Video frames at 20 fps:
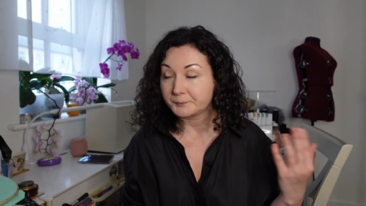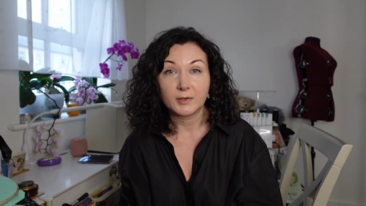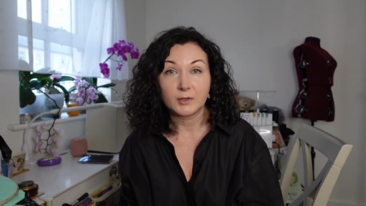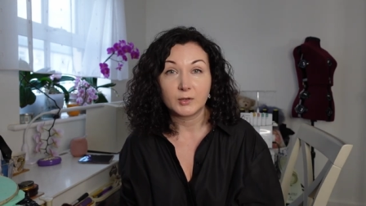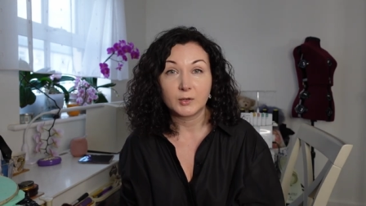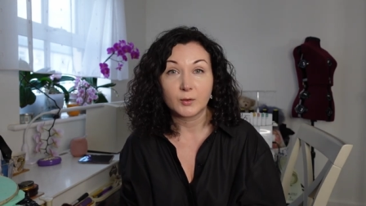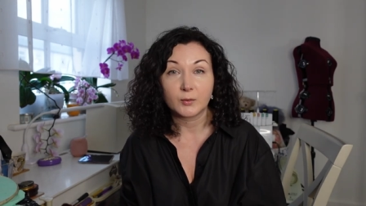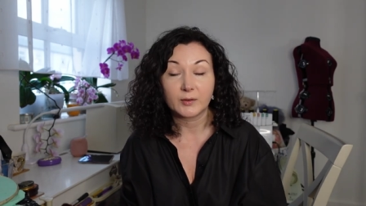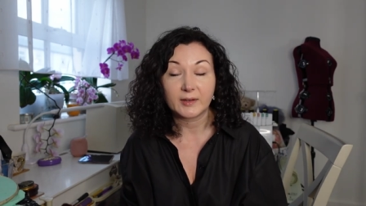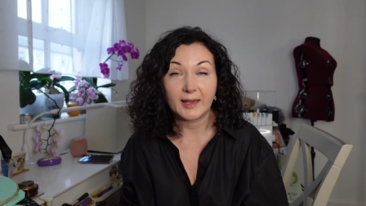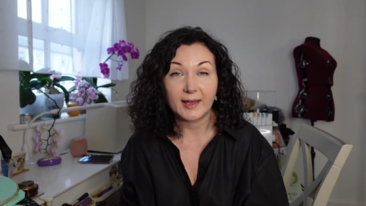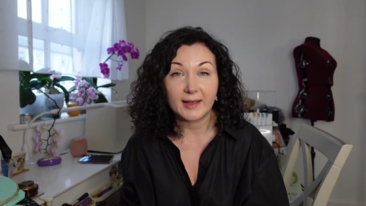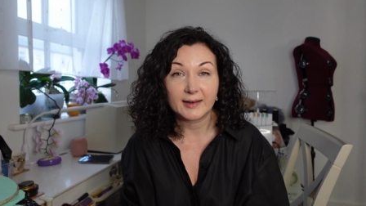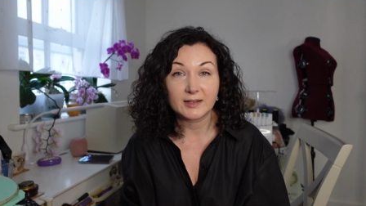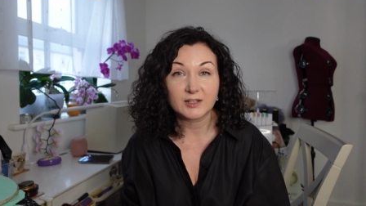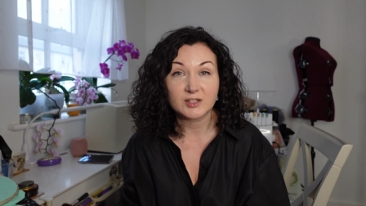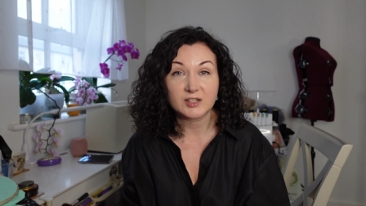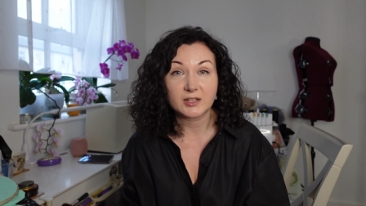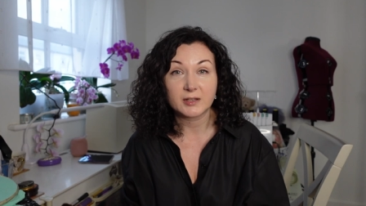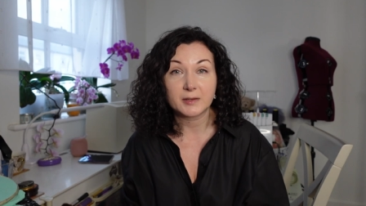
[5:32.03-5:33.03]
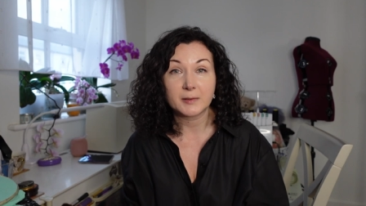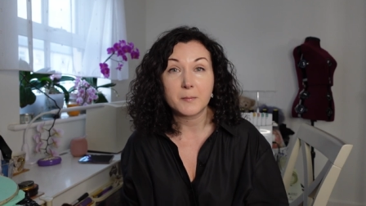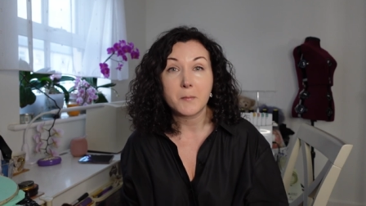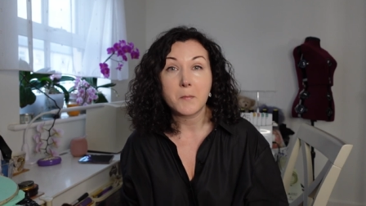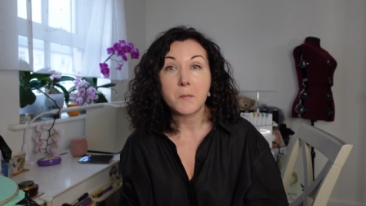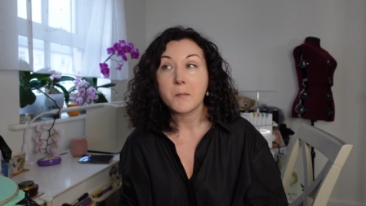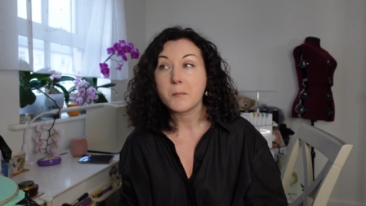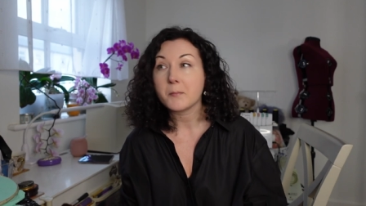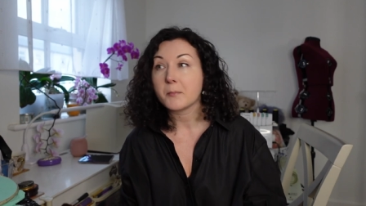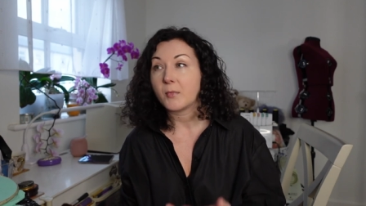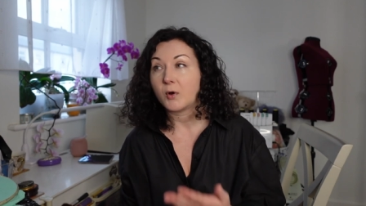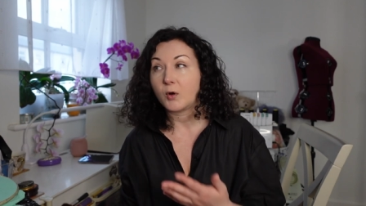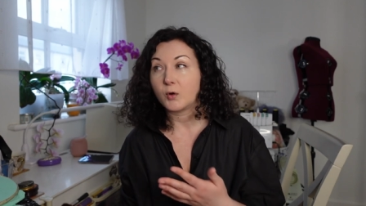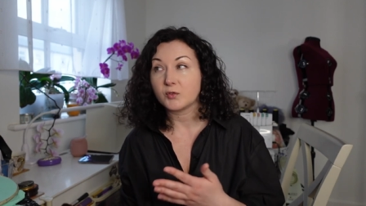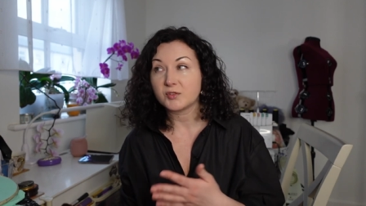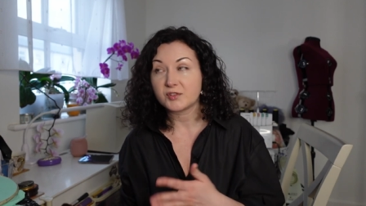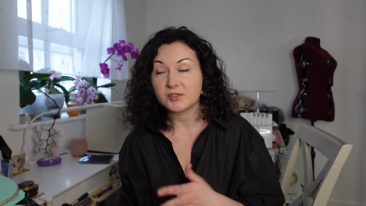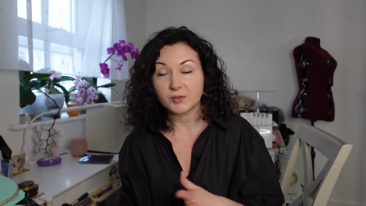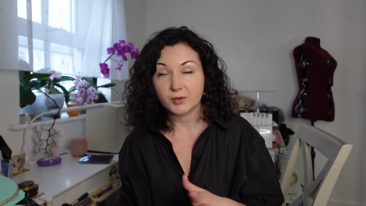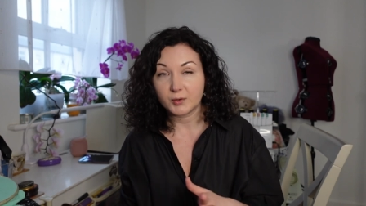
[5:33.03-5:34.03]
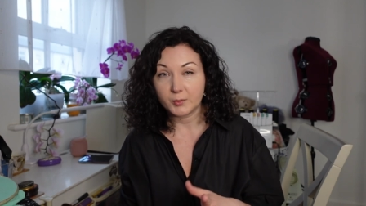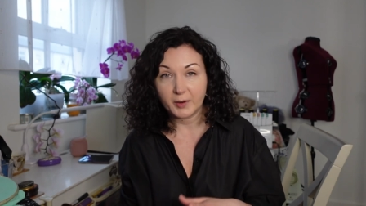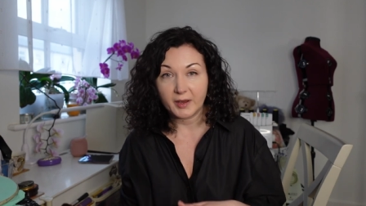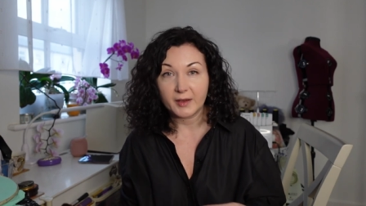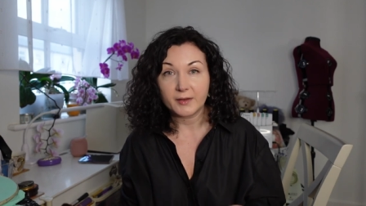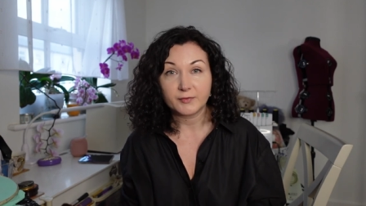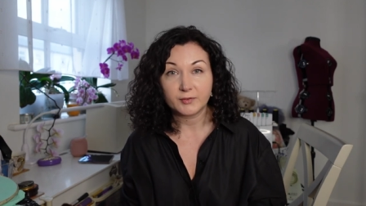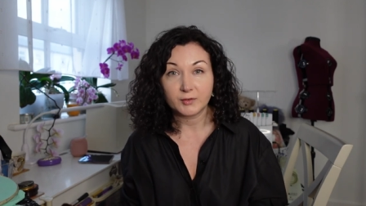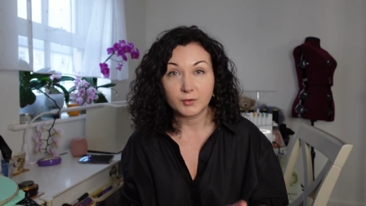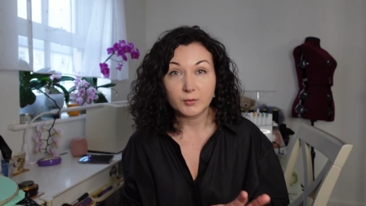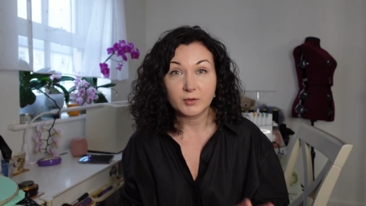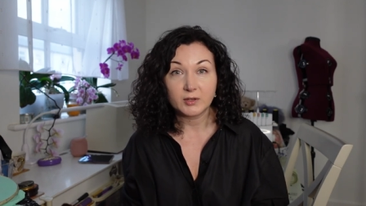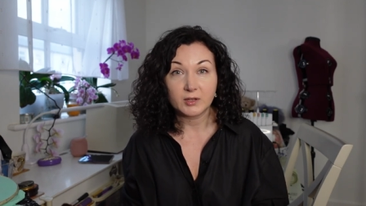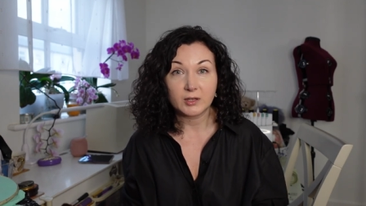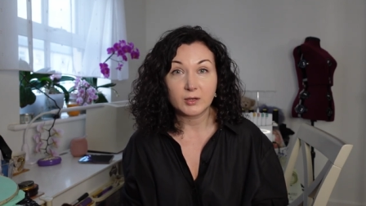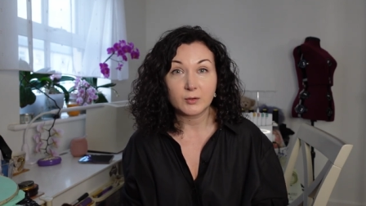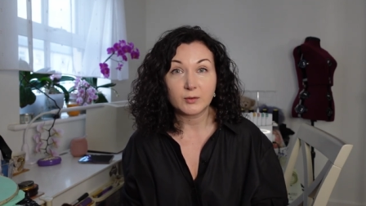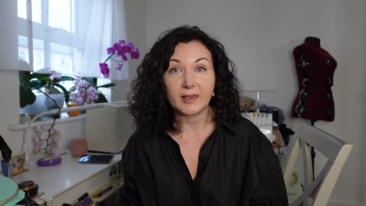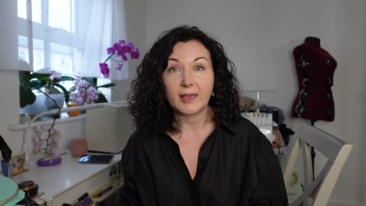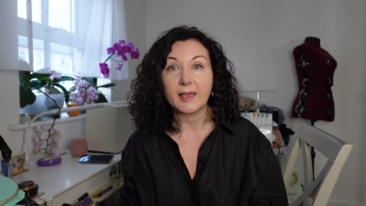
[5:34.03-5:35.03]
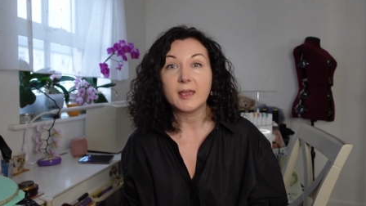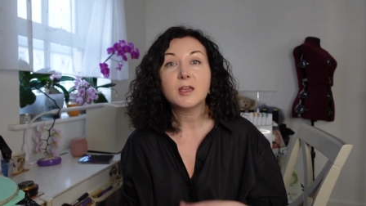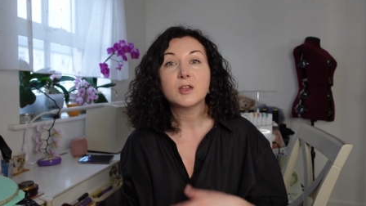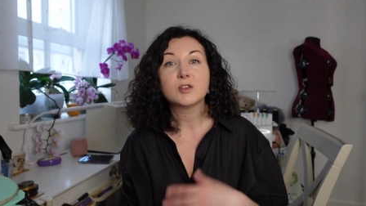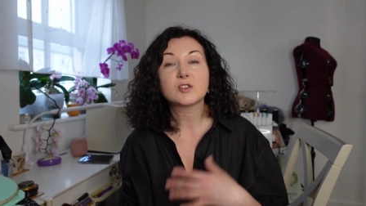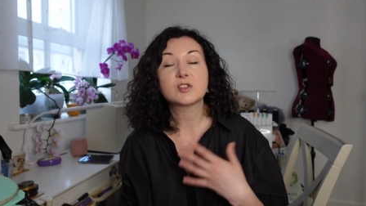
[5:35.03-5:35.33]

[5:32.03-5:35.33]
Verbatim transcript: you know, Canada, also quite a few in the UK.